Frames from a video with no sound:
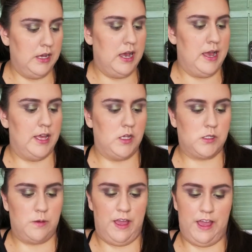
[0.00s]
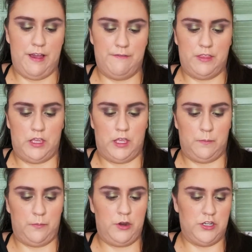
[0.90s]
I also have the
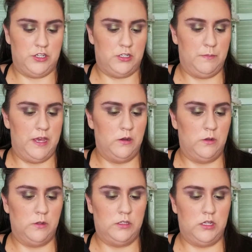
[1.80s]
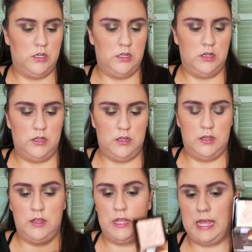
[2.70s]
Precious Petals
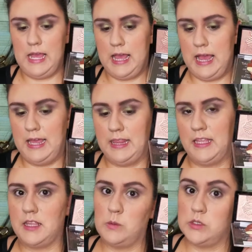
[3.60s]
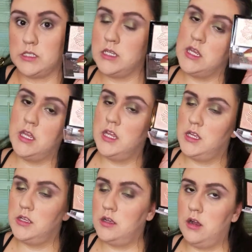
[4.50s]
highlight that was
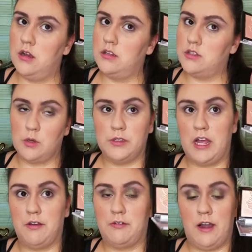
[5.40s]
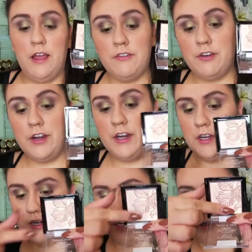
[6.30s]
sold out forever,
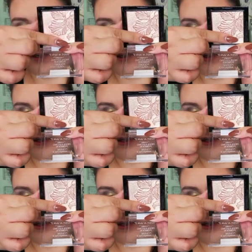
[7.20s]
and